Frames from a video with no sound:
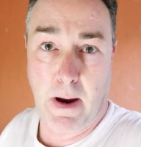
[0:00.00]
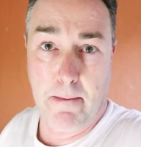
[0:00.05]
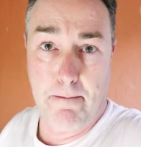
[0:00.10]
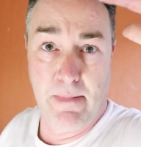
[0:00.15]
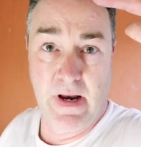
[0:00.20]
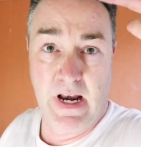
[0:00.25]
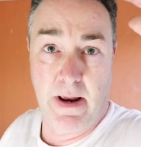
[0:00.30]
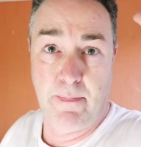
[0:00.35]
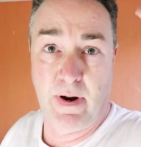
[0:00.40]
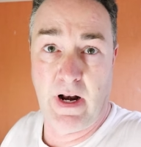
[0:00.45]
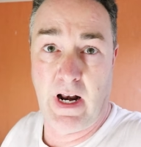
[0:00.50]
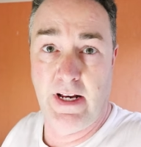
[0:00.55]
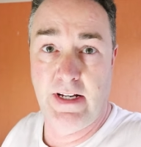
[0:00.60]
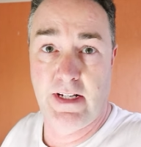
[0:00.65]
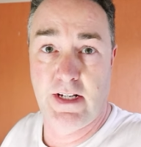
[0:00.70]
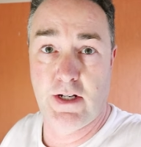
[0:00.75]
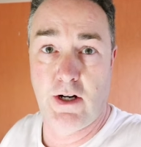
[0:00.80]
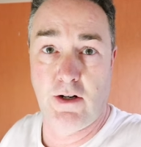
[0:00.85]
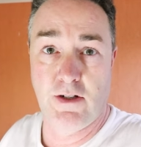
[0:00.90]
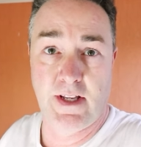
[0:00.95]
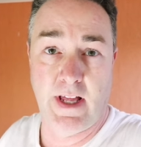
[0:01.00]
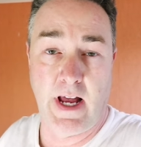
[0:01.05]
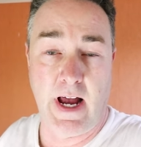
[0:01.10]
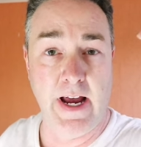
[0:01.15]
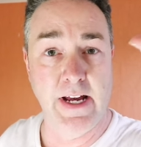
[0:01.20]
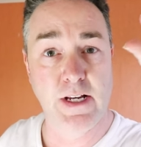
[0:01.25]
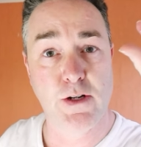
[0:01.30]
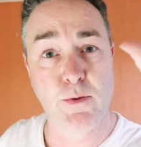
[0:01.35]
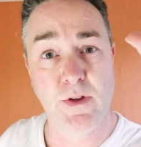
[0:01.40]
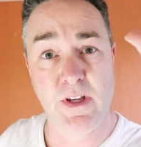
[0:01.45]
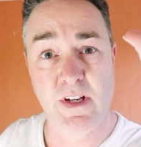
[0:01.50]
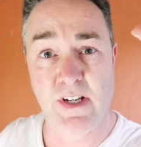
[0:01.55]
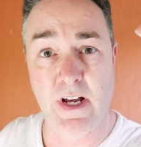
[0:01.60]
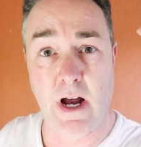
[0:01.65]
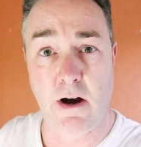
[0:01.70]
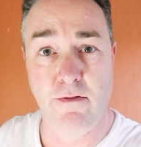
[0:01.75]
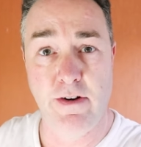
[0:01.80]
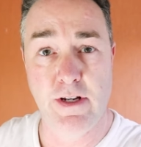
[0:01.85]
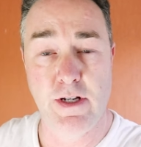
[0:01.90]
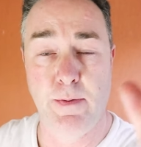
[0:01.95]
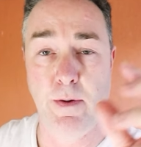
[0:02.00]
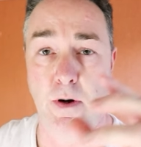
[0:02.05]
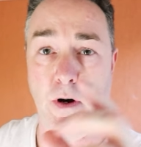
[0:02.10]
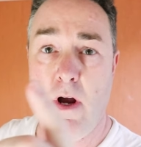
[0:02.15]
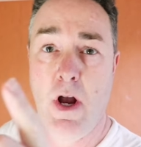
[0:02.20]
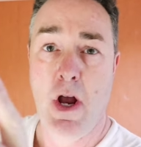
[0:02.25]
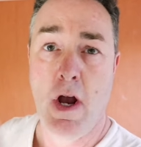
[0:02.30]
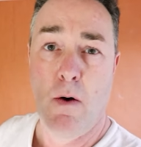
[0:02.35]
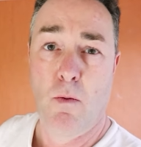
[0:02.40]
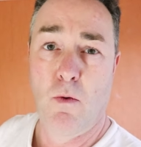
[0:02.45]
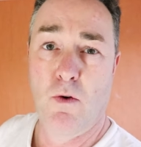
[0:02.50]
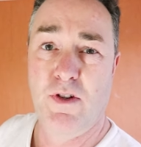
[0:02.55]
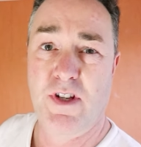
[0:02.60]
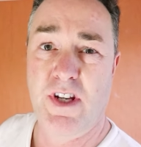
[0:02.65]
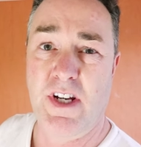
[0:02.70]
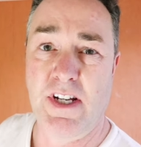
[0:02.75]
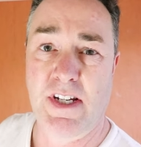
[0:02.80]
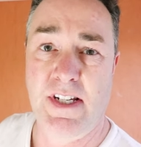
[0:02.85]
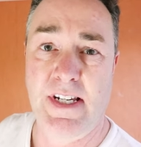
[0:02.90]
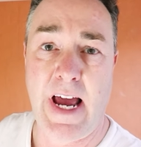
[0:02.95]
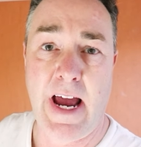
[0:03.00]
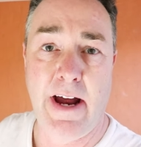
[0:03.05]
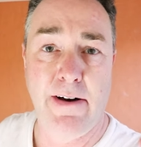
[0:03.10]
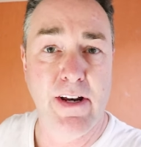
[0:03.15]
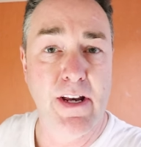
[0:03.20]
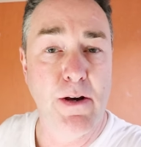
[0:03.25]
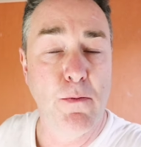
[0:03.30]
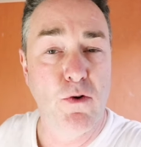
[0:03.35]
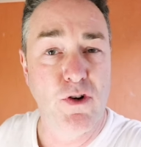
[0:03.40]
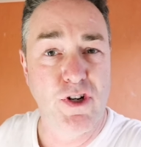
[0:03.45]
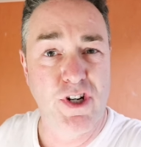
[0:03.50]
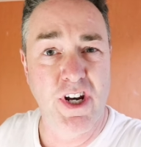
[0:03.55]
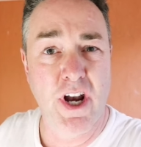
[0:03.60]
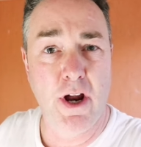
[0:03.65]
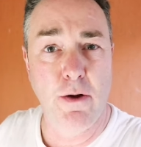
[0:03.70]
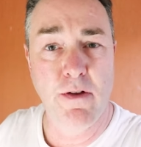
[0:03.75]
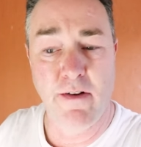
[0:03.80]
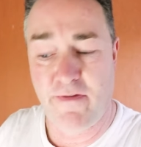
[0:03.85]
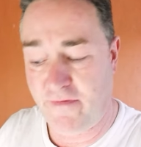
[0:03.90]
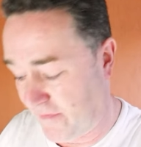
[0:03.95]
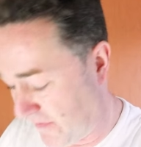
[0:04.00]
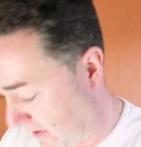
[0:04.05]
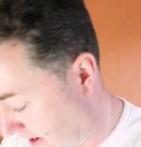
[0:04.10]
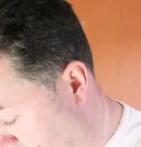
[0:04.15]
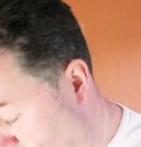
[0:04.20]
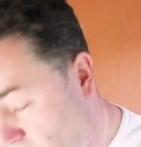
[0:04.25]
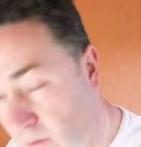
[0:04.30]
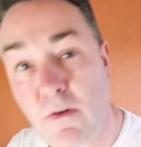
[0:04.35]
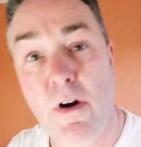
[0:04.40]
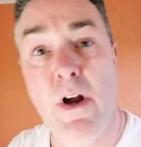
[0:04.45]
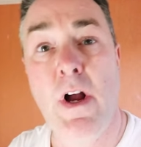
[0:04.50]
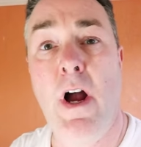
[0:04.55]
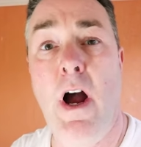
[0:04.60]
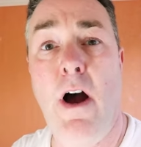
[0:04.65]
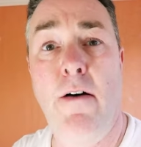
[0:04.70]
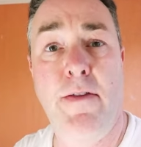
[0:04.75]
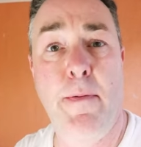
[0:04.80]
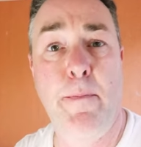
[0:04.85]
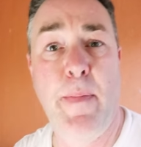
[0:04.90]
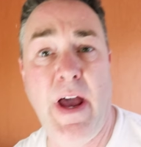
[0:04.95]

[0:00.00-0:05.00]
manipulate it onto that edge with the salvage, but once it's down and once you know the feel of the